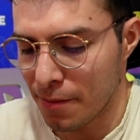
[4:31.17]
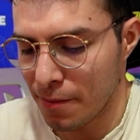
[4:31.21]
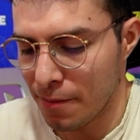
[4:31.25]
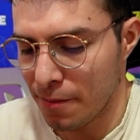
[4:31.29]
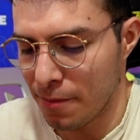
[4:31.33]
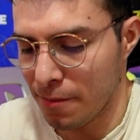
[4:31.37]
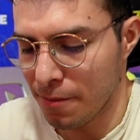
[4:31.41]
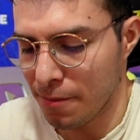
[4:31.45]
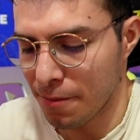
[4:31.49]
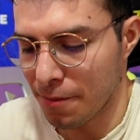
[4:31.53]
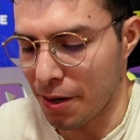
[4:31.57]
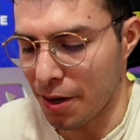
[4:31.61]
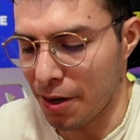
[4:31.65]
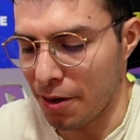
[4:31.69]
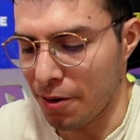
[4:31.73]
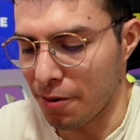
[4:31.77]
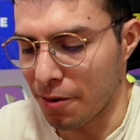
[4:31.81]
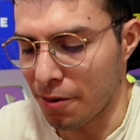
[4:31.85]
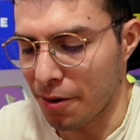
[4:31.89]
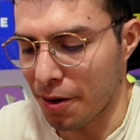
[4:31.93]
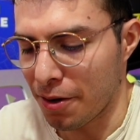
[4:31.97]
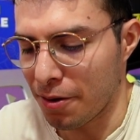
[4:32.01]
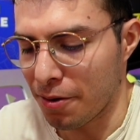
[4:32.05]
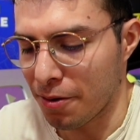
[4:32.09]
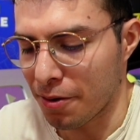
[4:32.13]

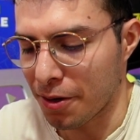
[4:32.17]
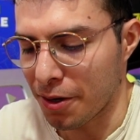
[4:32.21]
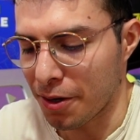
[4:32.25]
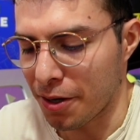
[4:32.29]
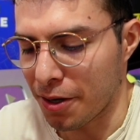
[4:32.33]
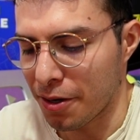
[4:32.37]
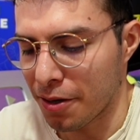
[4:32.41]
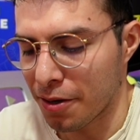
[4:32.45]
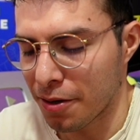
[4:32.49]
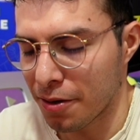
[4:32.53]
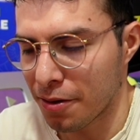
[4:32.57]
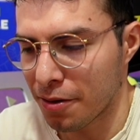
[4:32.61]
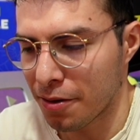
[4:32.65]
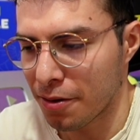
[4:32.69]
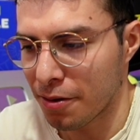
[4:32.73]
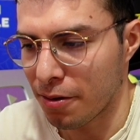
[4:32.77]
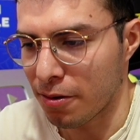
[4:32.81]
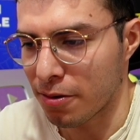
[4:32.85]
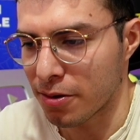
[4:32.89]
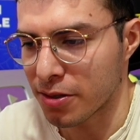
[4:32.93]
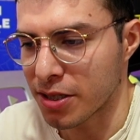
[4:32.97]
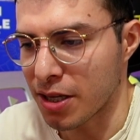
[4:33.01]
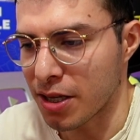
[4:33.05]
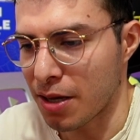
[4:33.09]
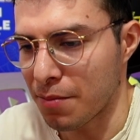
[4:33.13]
Okay.
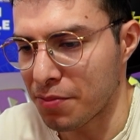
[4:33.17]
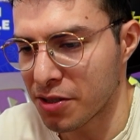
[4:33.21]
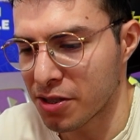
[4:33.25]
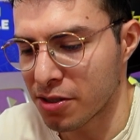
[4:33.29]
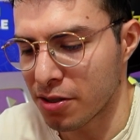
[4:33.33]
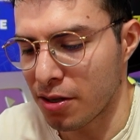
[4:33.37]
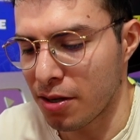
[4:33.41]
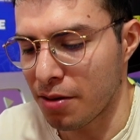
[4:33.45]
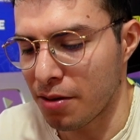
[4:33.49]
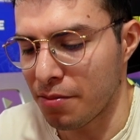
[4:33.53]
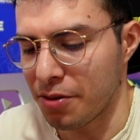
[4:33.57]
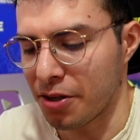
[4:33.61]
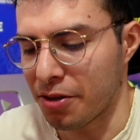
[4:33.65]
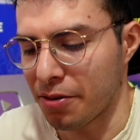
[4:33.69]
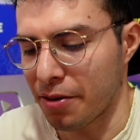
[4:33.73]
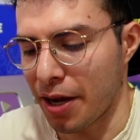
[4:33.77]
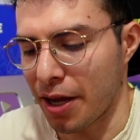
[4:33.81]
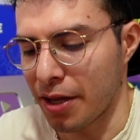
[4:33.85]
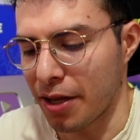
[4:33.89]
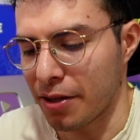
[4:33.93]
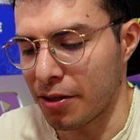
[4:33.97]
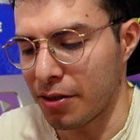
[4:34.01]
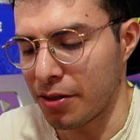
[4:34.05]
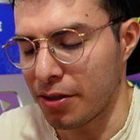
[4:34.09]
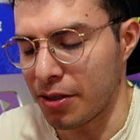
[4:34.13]
Our Sap is gonna be
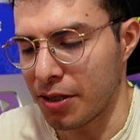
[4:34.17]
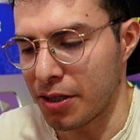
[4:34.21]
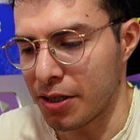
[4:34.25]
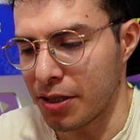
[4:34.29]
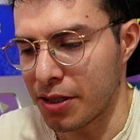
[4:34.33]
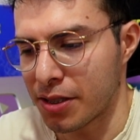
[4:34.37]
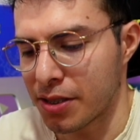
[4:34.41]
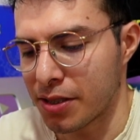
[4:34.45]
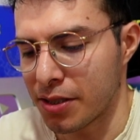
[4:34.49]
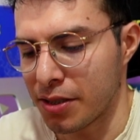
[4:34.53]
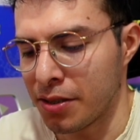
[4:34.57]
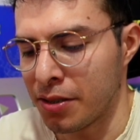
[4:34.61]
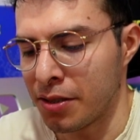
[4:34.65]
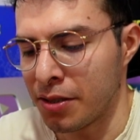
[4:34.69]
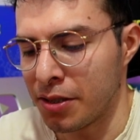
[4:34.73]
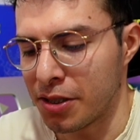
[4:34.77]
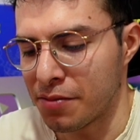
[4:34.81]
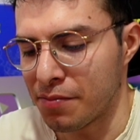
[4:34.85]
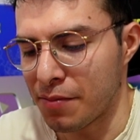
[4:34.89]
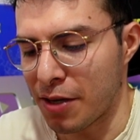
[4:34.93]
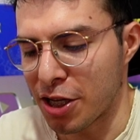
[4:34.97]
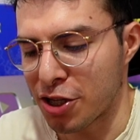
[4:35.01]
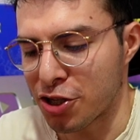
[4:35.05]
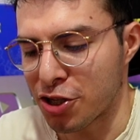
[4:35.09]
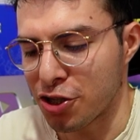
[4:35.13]
great in this
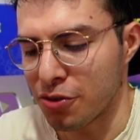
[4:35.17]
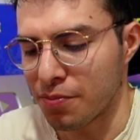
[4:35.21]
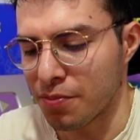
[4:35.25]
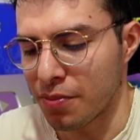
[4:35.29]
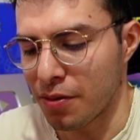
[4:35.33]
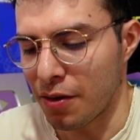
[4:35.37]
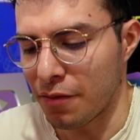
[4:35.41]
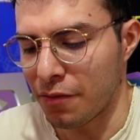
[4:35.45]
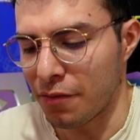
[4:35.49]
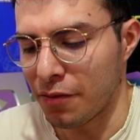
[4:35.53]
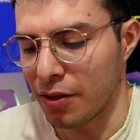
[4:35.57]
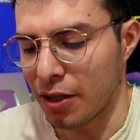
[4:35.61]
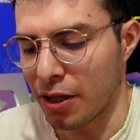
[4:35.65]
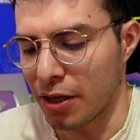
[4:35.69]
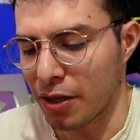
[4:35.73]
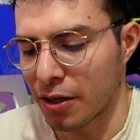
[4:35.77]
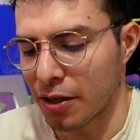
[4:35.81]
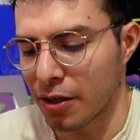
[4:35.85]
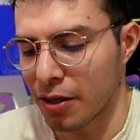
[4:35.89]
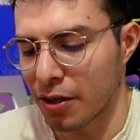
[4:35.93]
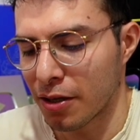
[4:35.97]
matchup, I feel like.